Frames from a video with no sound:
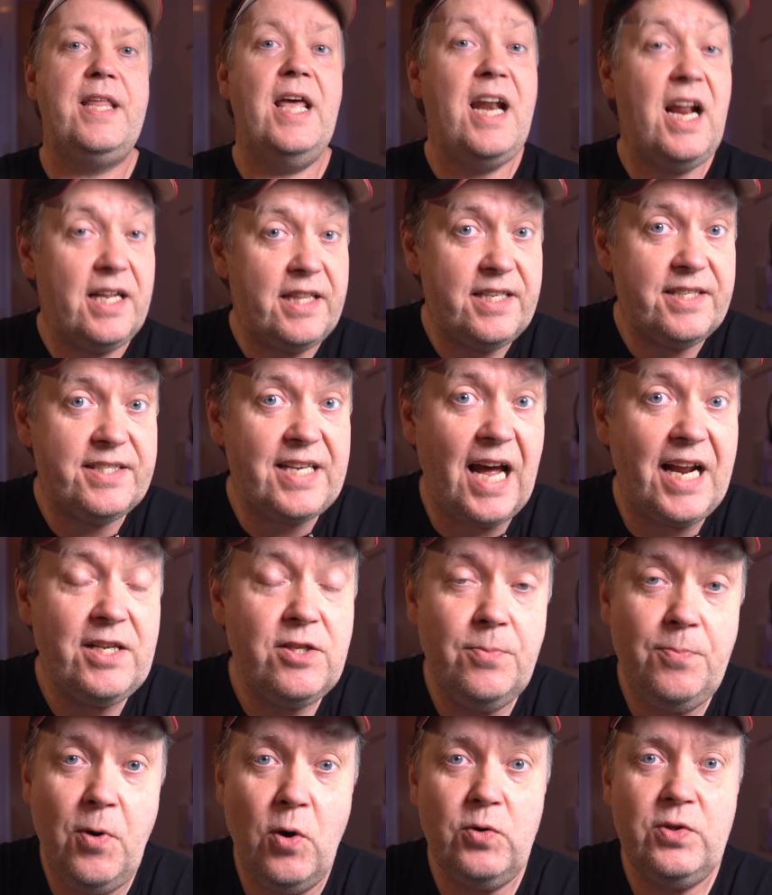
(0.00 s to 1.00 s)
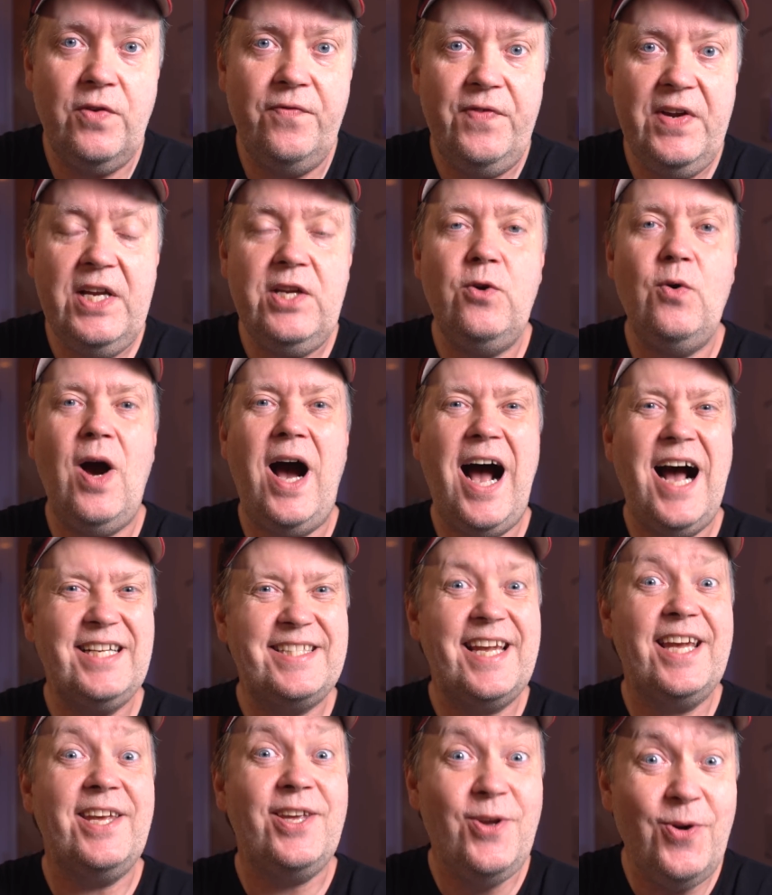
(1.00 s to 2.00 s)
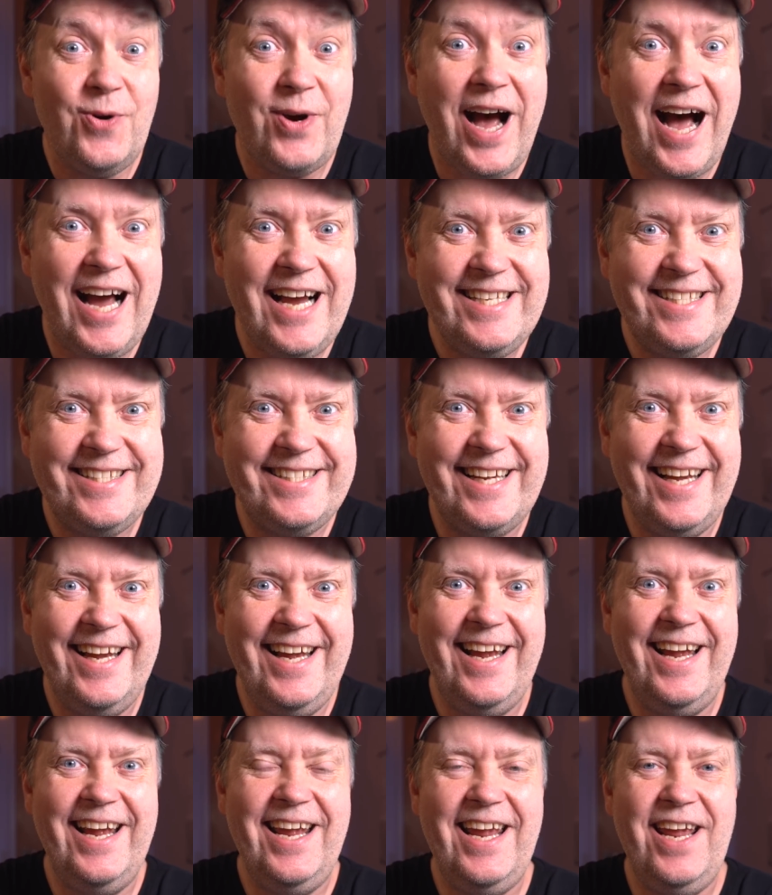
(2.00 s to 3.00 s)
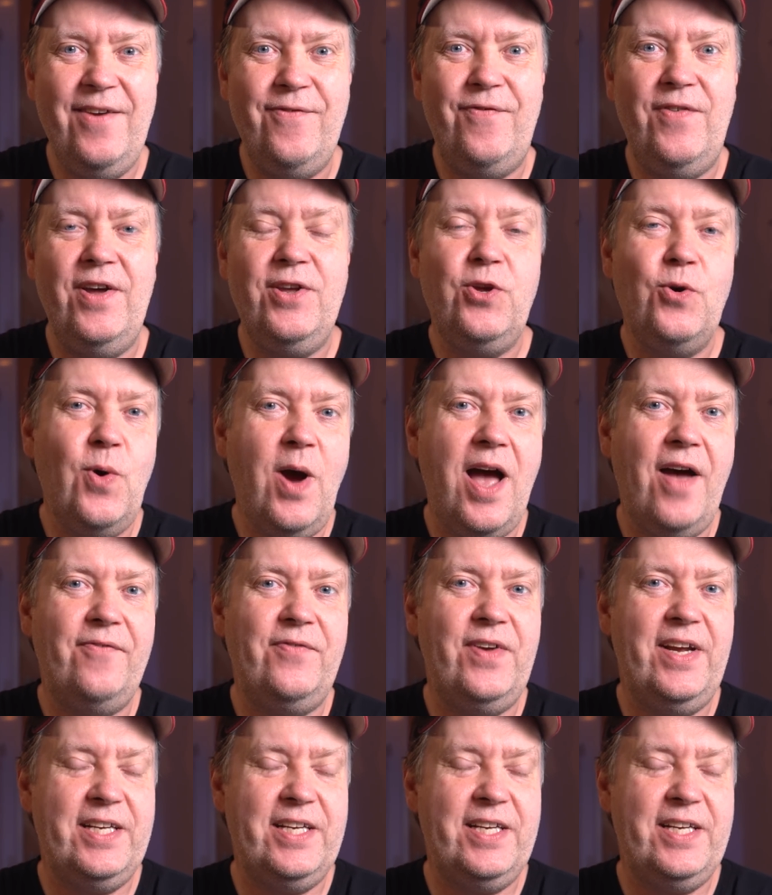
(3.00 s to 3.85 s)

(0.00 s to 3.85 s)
Then I decided to post a video asking you guys if you have